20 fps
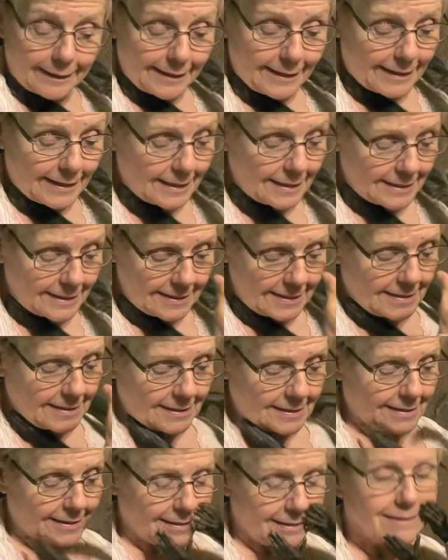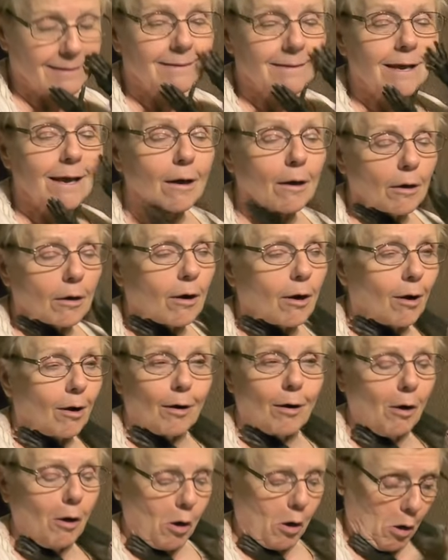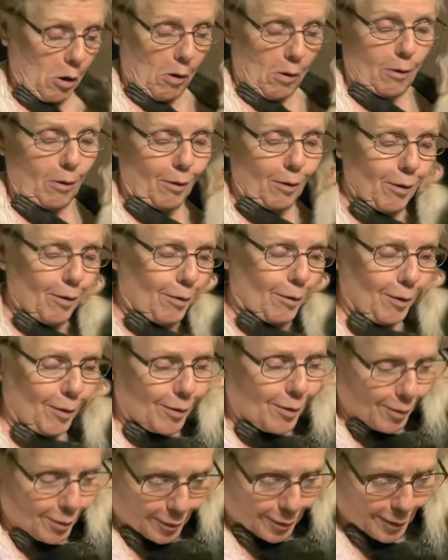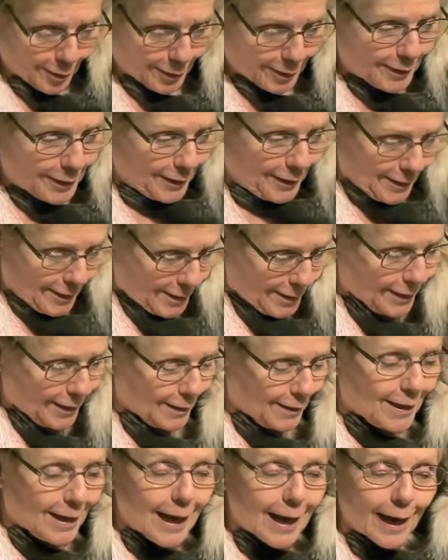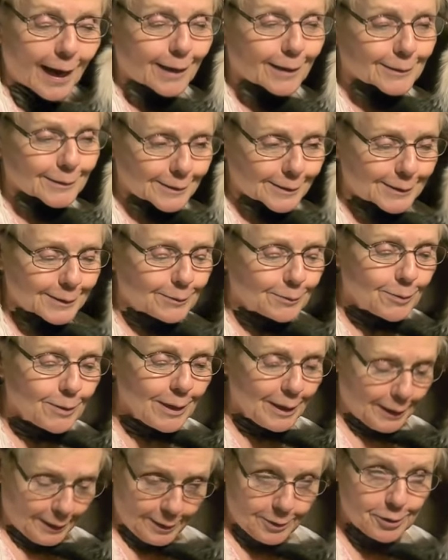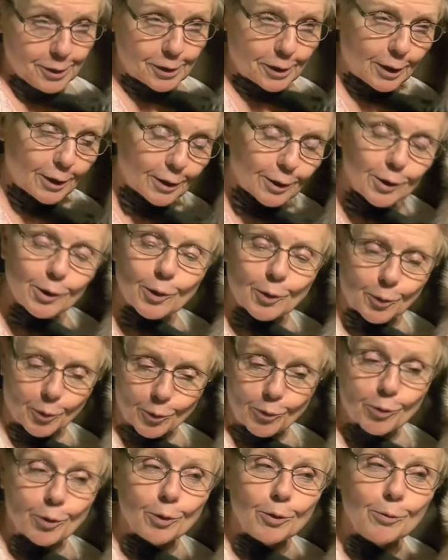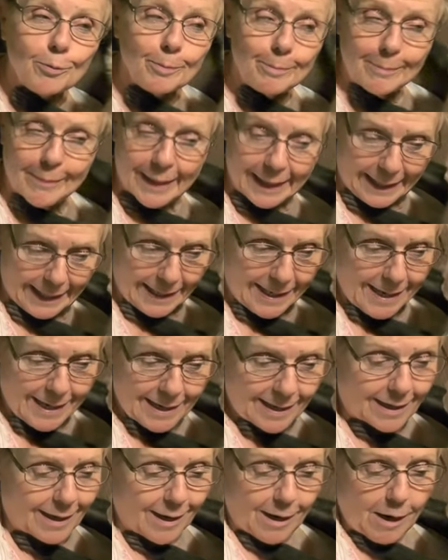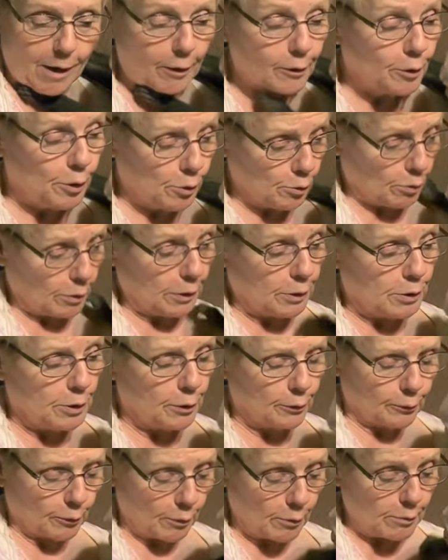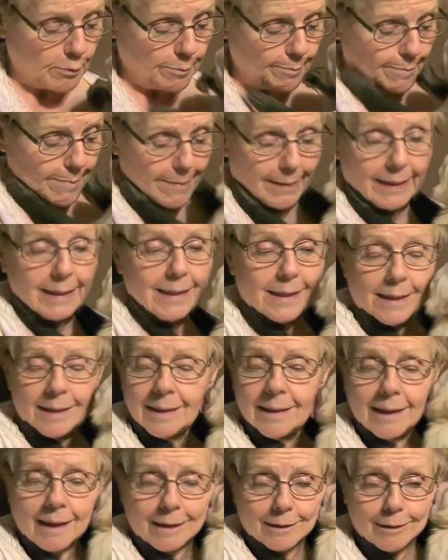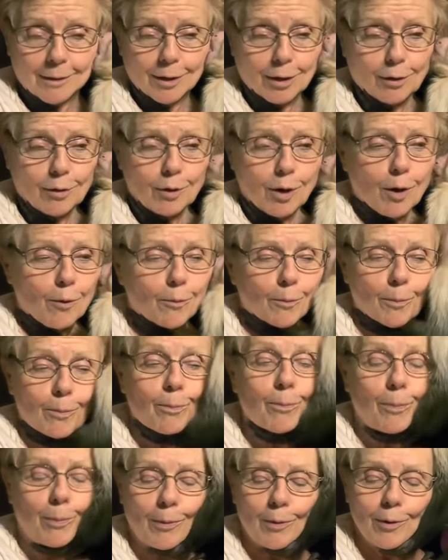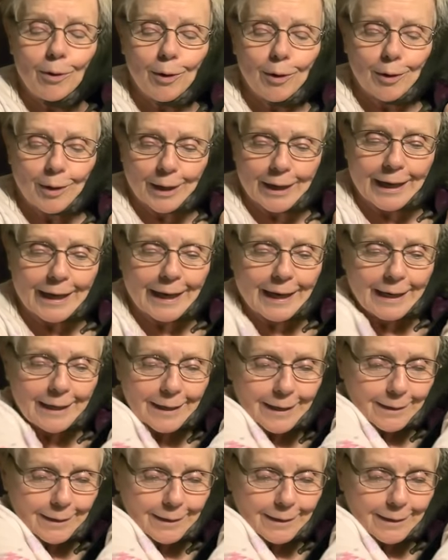Kisses. Oh how sweet. She gonna groom me. Are you gonna groom me? Oh boy.